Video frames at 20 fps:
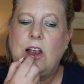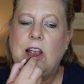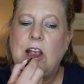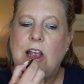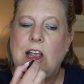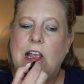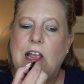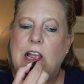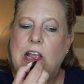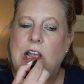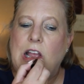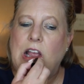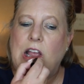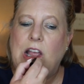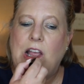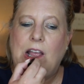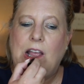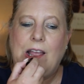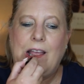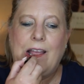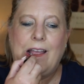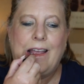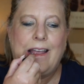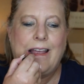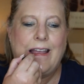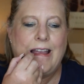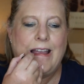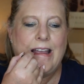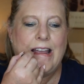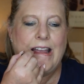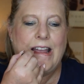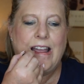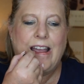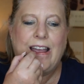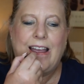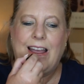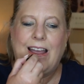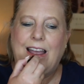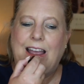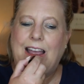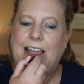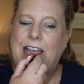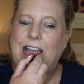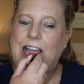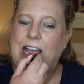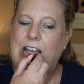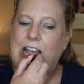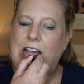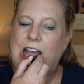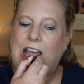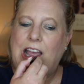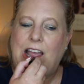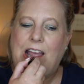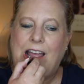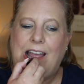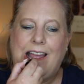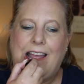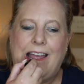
Nobody speaks.